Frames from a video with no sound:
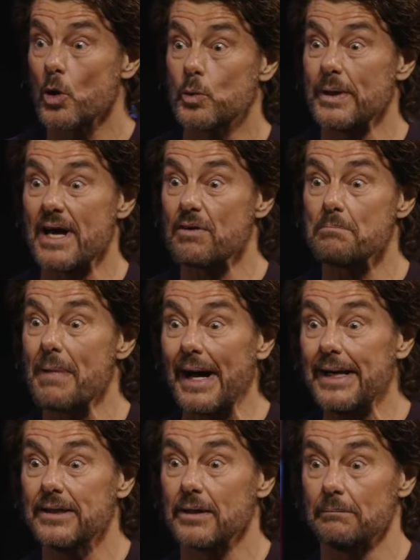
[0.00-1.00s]
because we never
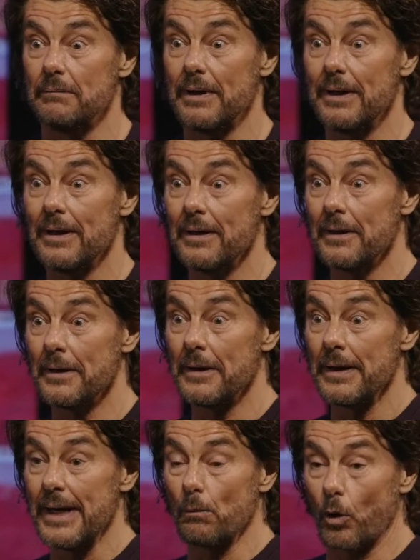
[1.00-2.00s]
made them.
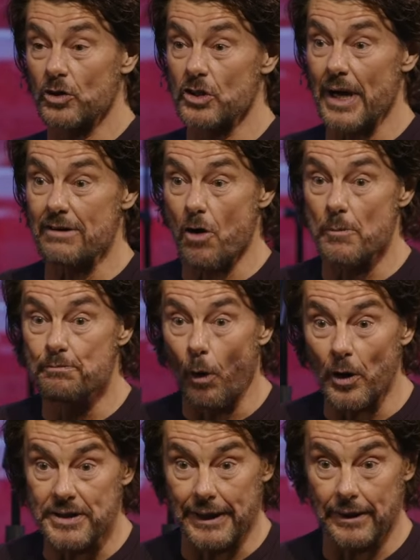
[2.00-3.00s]
It wasn't a
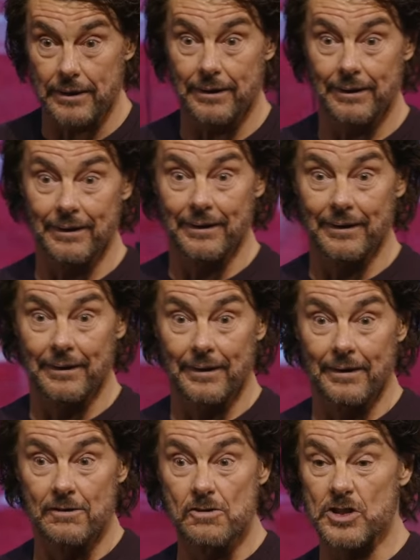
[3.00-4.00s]
robotic
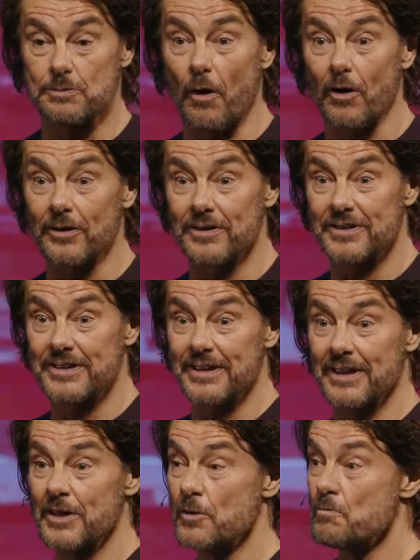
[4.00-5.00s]

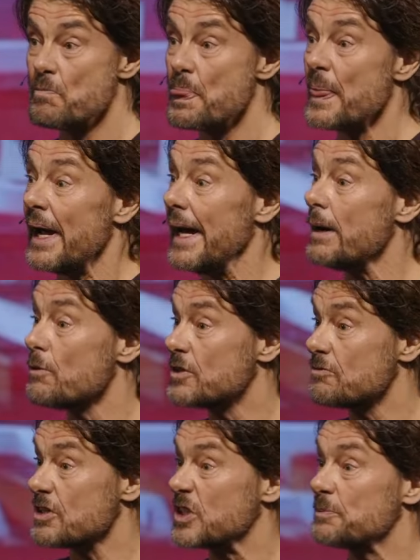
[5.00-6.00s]
response. It
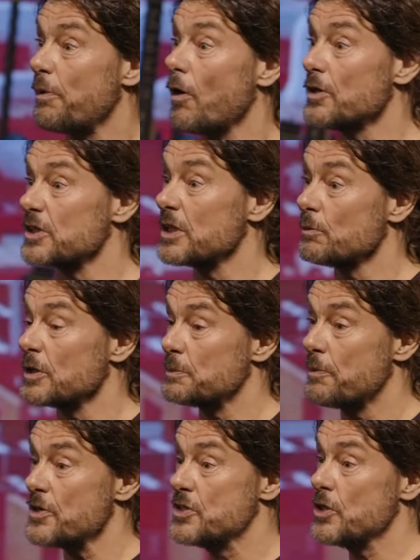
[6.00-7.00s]
was a response that
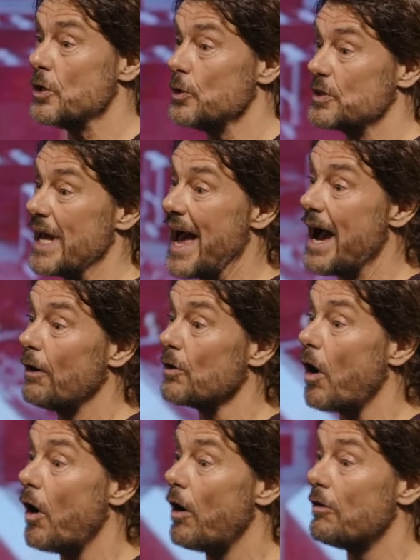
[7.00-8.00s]
was produced
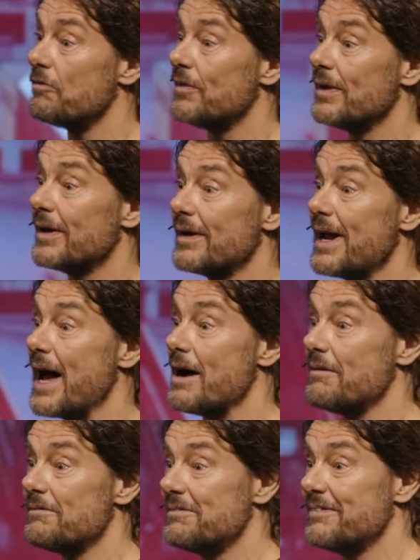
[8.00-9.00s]
out of
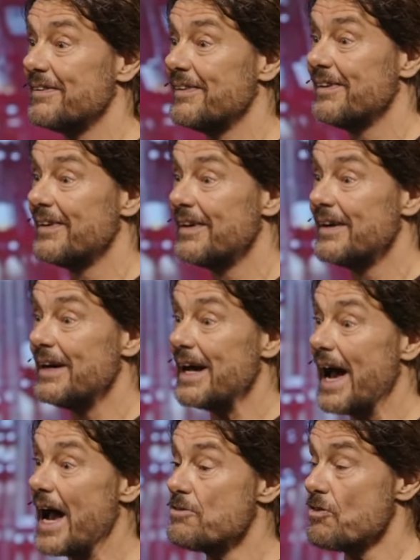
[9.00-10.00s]
love
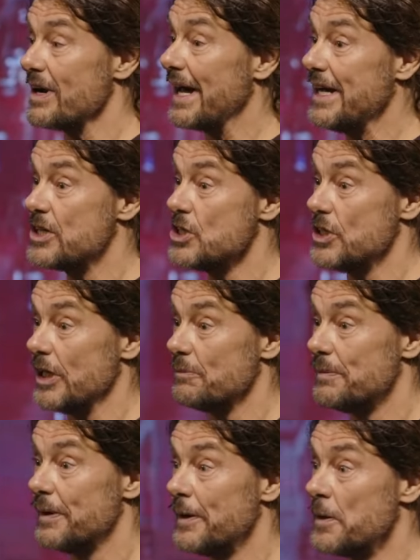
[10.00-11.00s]
and
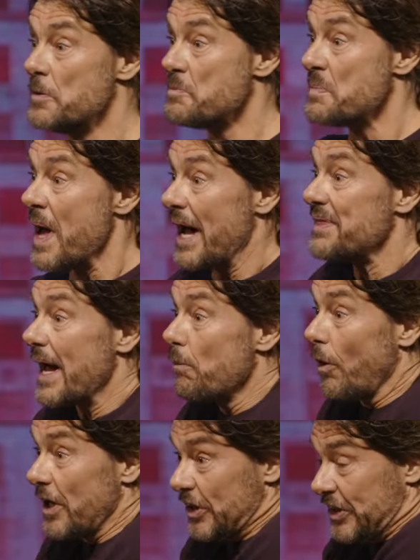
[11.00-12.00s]
relationship. And
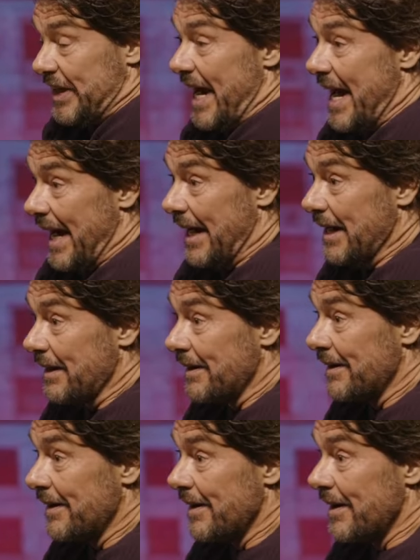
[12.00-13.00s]
they want to
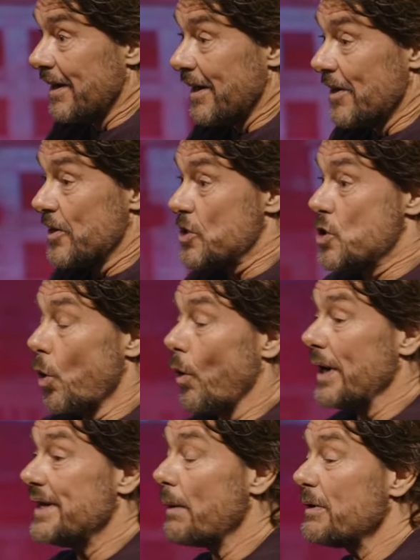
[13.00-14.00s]
share the
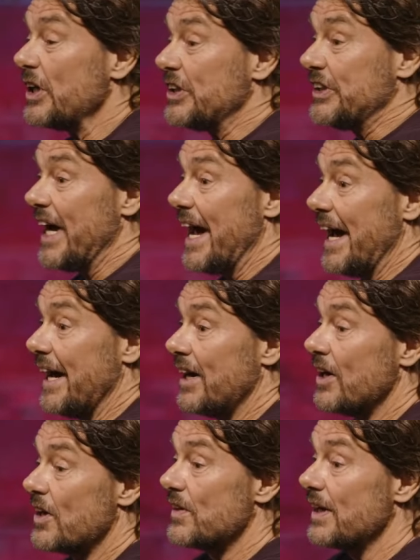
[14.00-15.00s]
joy. They want to
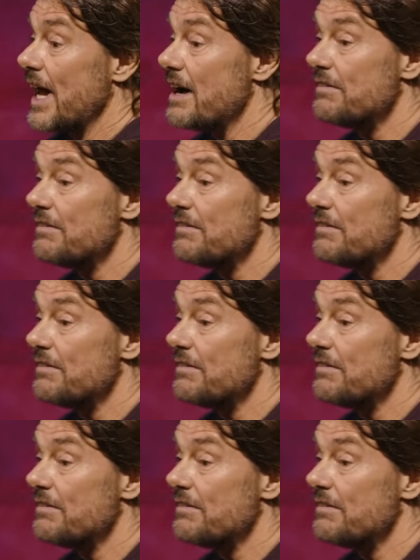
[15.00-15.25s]
share the